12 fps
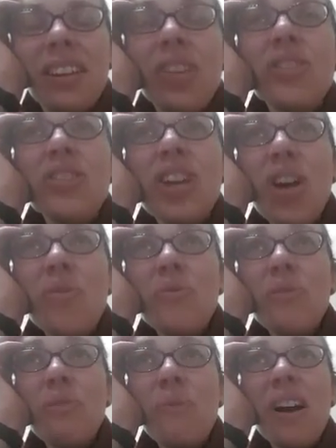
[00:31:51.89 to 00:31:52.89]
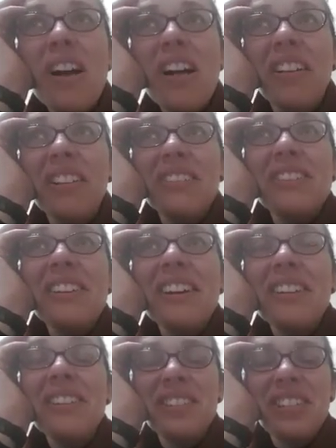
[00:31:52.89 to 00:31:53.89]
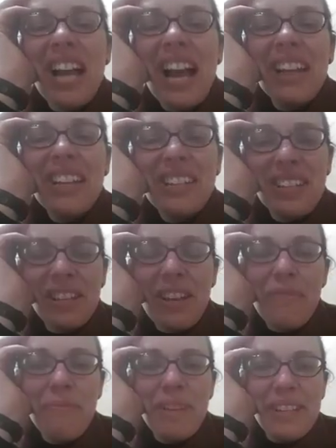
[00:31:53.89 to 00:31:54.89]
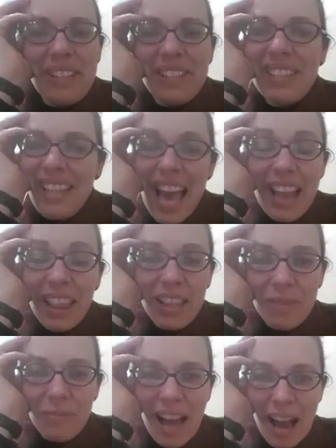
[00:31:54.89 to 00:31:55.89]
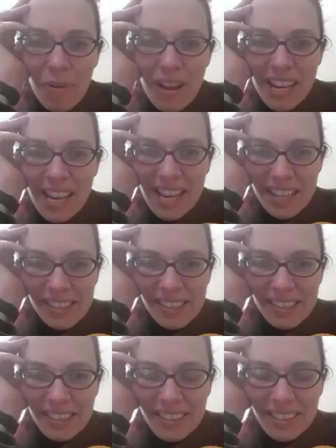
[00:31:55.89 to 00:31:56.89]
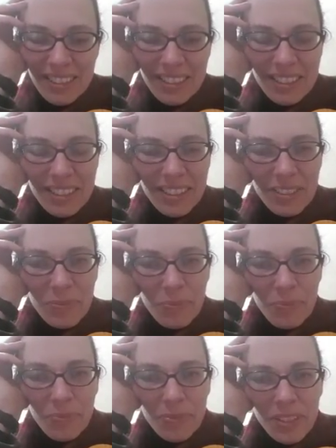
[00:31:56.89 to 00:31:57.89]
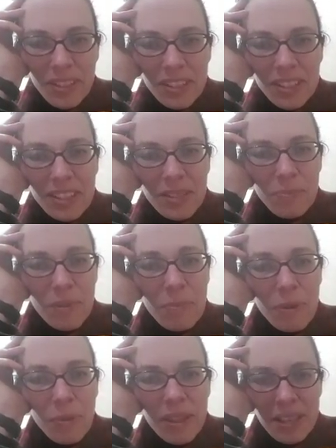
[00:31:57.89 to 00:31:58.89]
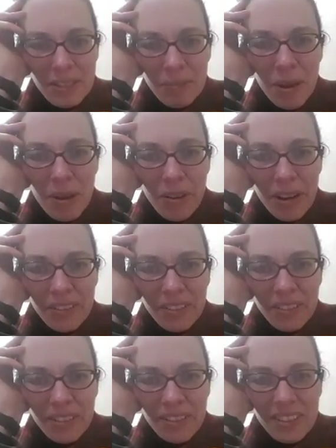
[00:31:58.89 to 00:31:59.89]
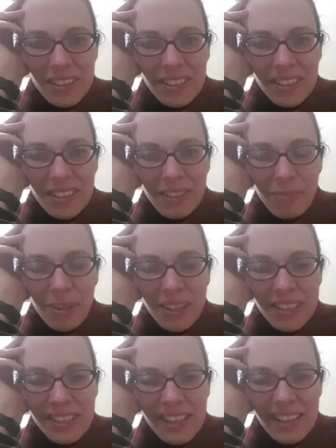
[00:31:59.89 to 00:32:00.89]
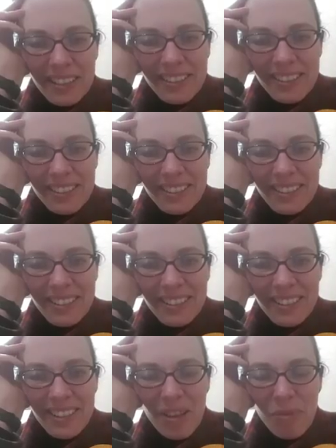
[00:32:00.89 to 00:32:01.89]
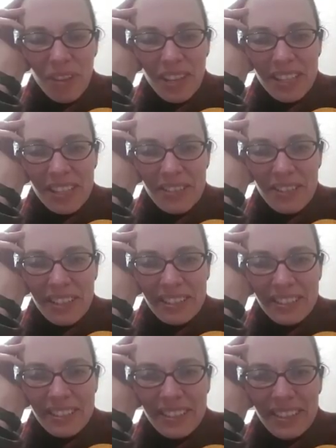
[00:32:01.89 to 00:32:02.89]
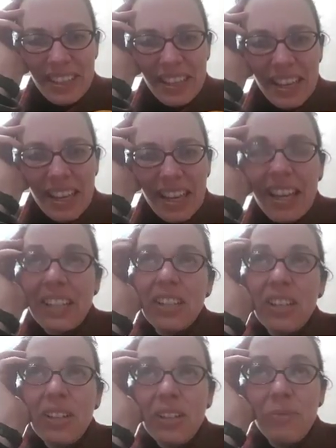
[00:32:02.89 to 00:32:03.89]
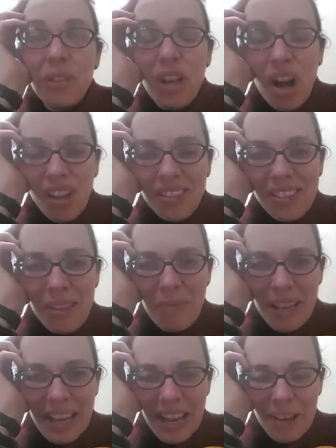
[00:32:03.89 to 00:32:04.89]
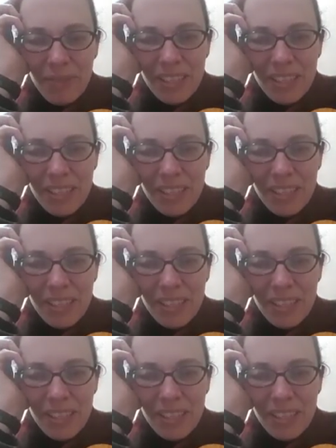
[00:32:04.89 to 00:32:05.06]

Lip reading: who know the world and could challenge the government and tell them how it is. Some people with experience of politics who know what they're doing. And could have got something out of